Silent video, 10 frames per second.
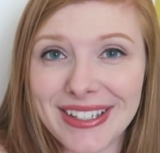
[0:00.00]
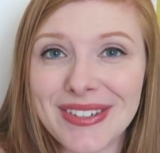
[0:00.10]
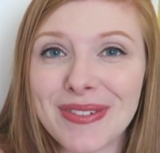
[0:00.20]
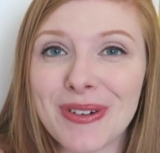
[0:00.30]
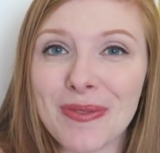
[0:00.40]

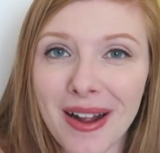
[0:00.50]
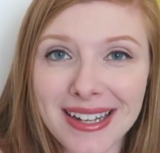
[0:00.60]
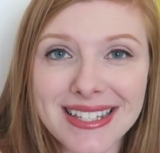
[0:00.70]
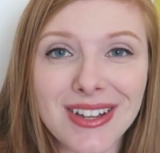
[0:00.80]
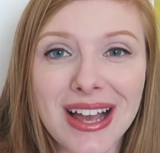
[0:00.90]
You, your
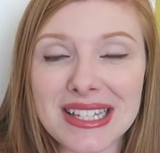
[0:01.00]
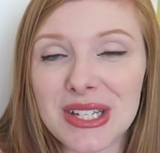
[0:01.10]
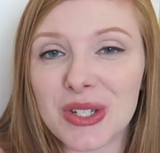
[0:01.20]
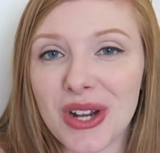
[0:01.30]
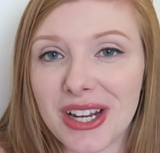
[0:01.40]
body still has
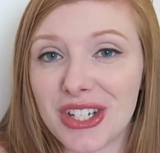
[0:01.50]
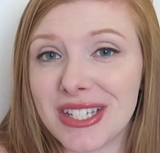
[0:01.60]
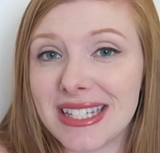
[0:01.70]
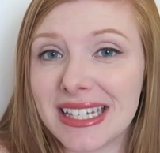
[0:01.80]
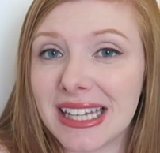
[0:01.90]

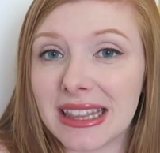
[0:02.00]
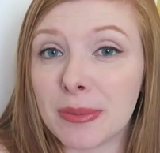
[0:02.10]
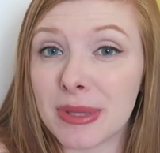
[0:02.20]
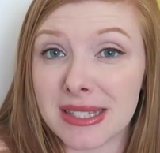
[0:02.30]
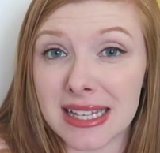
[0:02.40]
contractions to get the
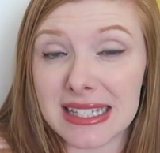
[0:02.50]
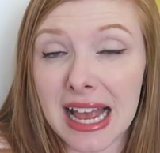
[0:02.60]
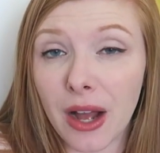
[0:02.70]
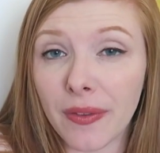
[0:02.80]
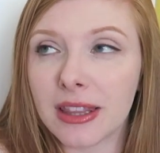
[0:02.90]
placenta
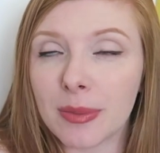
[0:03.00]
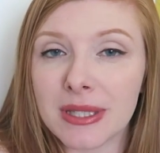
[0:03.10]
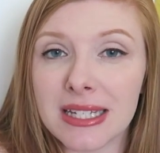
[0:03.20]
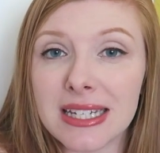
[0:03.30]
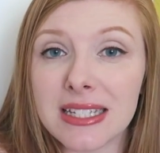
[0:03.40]
out. The
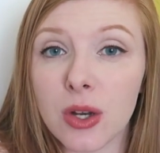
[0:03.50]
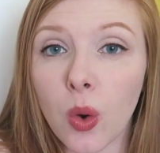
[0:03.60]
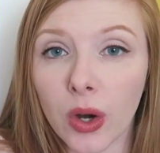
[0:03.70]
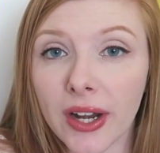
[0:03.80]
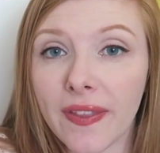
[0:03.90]
placenta is an
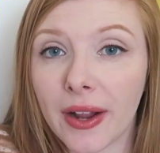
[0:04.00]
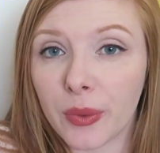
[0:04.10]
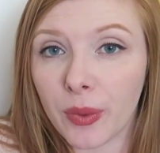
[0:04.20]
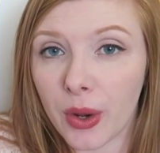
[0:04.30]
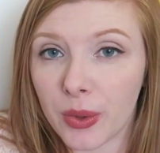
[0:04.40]
organ that
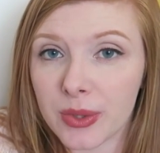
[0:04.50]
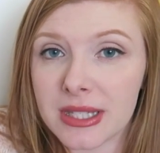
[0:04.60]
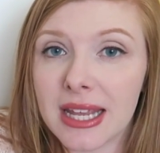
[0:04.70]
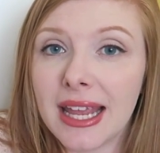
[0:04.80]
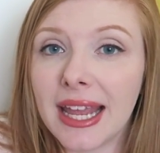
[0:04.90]

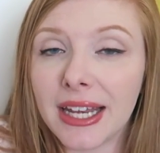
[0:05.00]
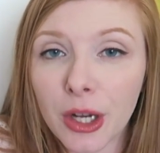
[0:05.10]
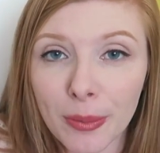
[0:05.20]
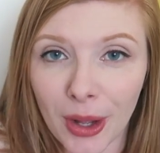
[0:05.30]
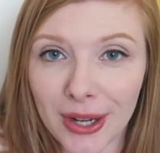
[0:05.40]
grows in
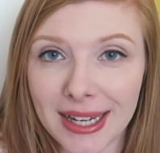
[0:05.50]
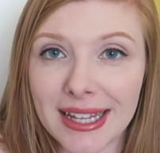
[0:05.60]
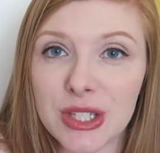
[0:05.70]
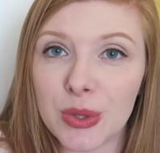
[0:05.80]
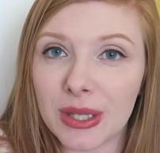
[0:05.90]
your
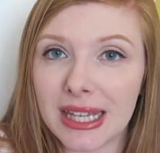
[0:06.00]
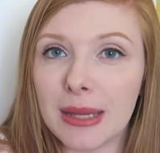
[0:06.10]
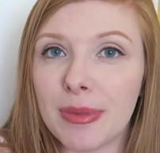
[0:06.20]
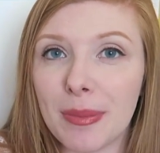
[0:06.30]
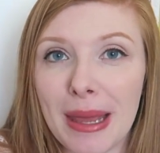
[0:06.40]
body to
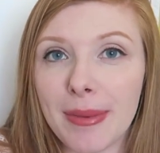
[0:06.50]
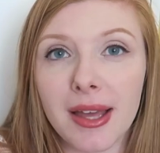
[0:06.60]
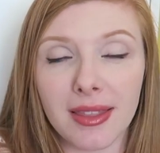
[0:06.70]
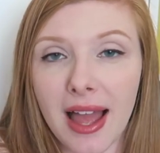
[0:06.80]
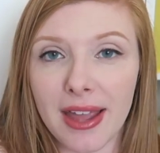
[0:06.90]
keep the baby
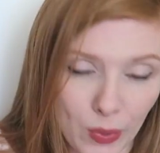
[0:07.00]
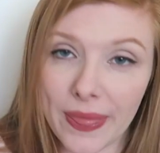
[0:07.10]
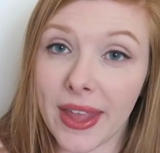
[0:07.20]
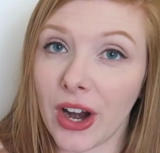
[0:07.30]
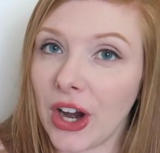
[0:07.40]
alive
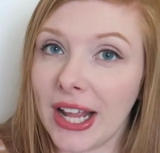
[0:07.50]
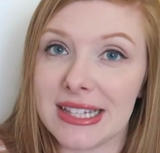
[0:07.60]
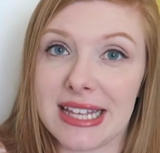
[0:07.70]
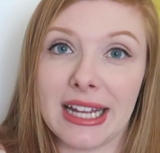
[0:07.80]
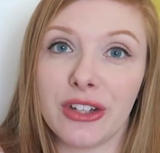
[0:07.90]
when they're
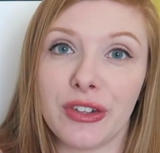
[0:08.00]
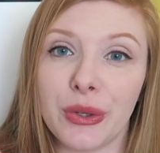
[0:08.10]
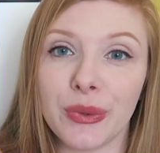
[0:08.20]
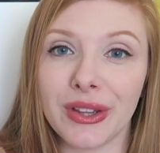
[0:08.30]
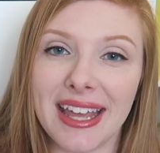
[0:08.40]
inside of
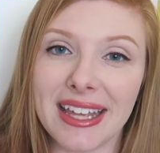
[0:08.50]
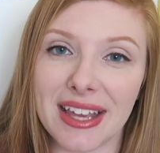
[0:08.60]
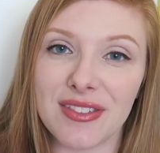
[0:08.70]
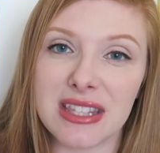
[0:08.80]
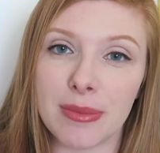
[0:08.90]
you. It
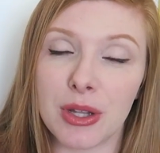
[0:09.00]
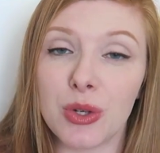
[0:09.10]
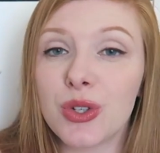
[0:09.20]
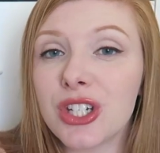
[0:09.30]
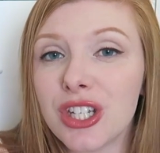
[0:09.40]
gives them the
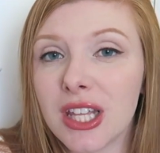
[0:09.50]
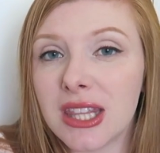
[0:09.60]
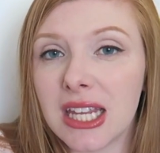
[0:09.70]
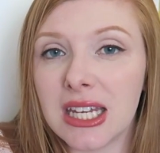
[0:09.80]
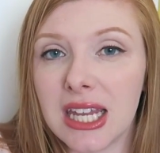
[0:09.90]
nutrition that
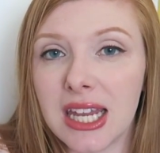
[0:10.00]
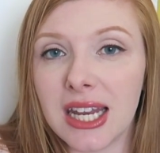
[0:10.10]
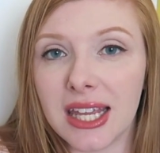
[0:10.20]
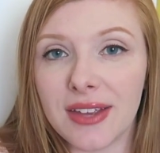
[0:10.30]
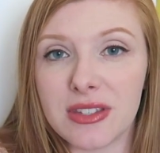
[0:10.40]
they need.
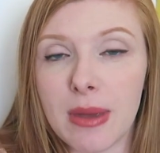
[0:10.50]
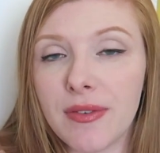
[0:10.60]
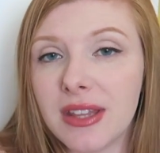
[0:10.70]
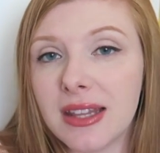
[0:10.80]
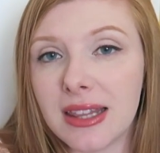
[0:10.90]
It gives them
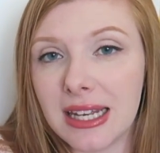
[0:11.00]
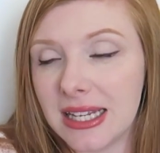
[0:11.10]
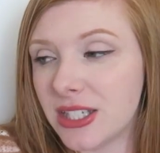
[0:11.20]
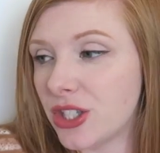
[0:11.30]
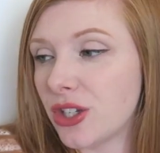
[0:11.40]
everything that they
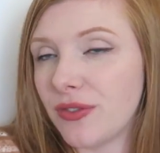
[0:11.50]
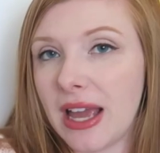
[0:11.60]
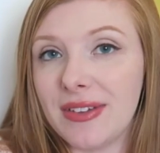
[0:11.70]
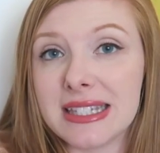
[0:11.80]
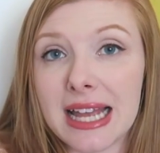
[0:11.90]
need to
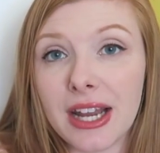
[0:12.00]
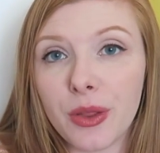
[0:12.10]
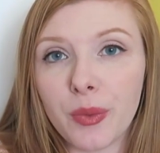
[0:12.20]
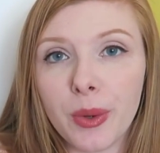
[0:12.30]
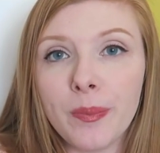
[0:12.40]
survive inside of
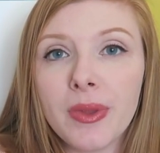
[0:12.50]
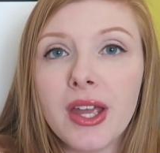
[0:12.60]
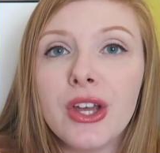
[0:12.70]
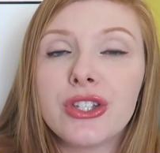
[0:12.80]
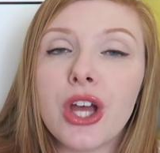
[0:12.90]
the womb.
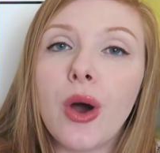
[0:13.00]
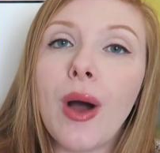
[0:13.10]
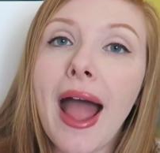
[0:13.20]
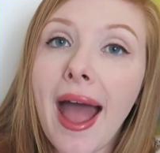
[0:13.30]
So